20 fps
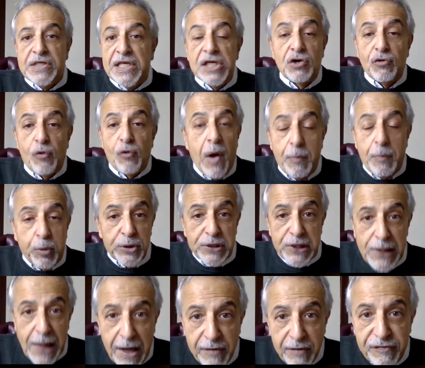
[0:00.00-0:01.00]
didn't grow up
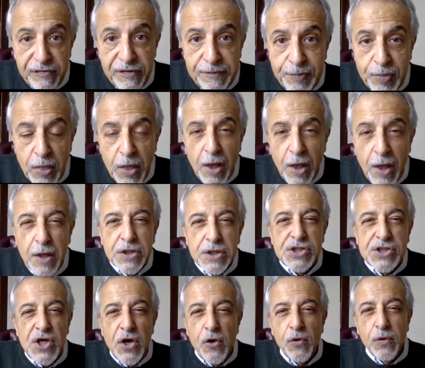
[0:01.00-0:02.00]
with love.
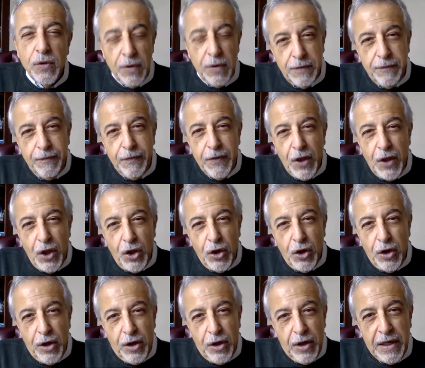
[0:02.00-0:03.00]
So
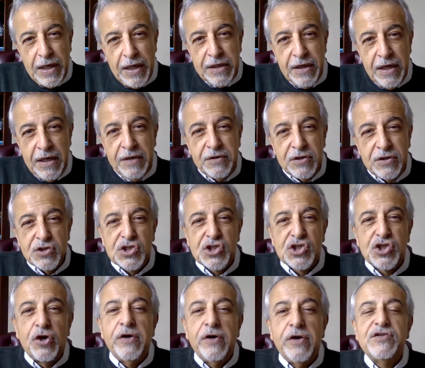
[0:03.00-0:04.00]
it
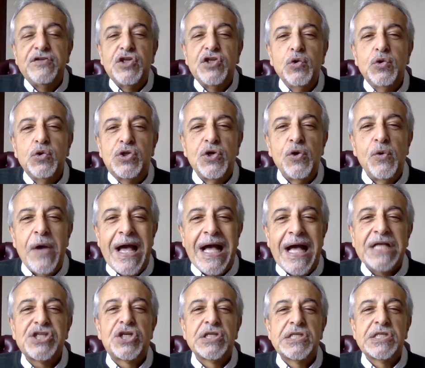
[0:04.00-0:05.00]
serves you to
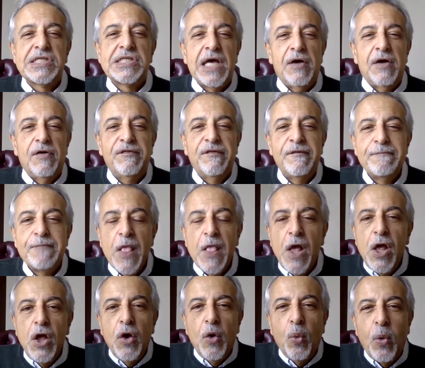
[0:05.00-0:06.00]
ask yourself,
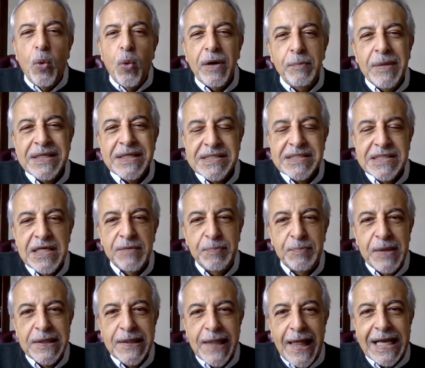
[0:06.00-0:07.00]
what must
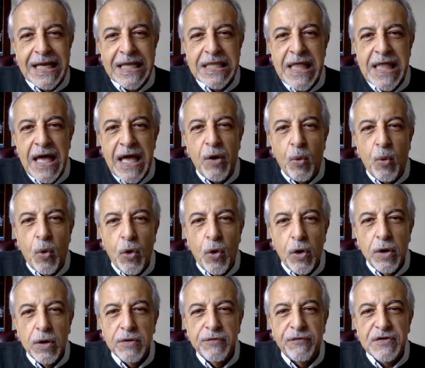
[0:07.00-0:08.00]
it be like in that
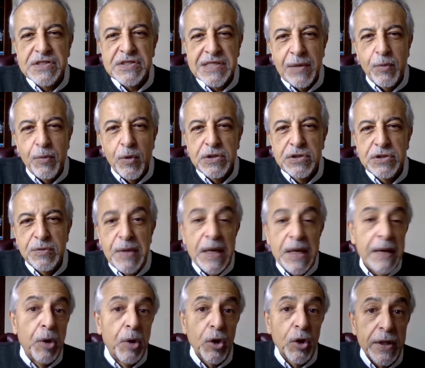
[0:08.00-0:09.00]
world for someone to
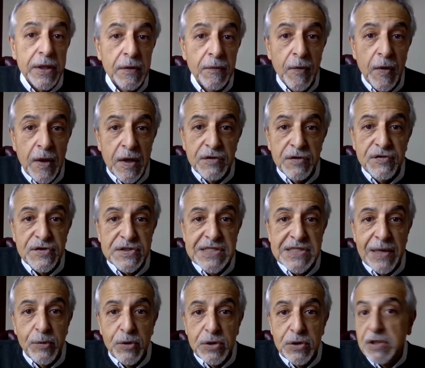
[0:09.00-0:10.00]
be a bully, for
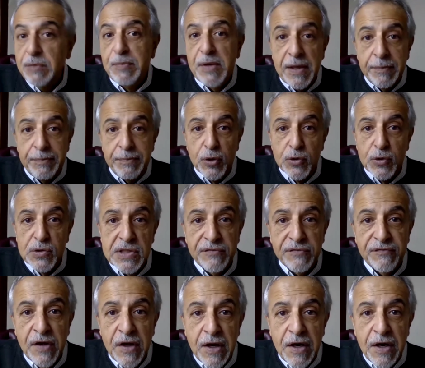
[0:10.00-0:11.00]
someone to be
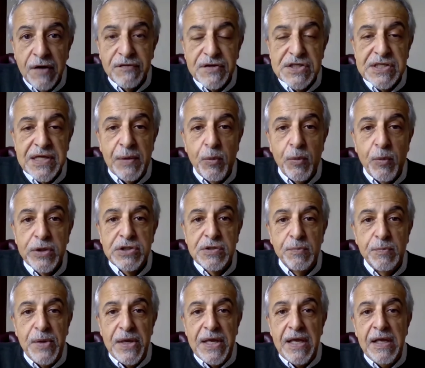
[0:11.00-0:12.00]
abusive, for someone
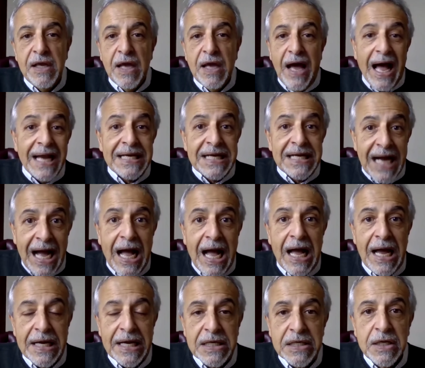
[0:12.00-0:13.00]
to be
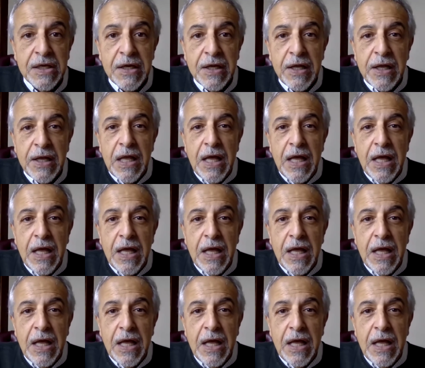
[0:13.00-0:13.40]
unkind?